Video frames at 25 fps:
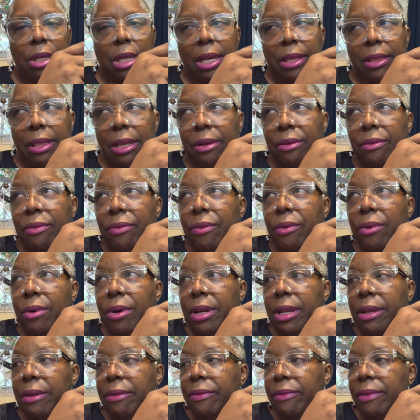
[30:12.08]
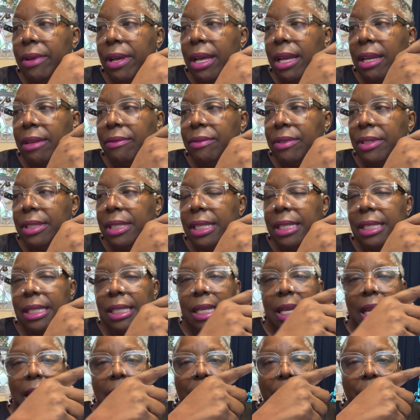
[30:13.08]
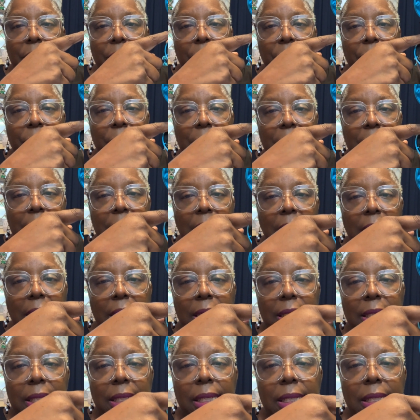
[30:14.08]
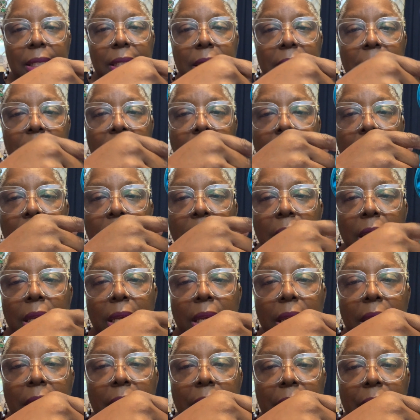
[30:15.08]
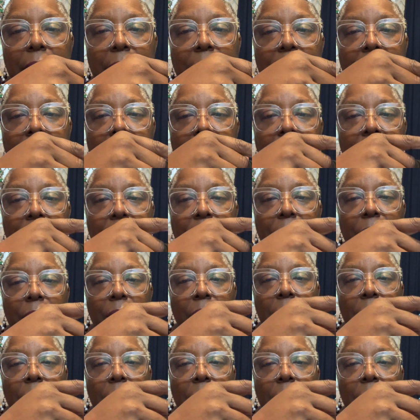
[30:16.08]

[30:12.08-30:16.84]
I think 45 and 68, the 3 sizes in here.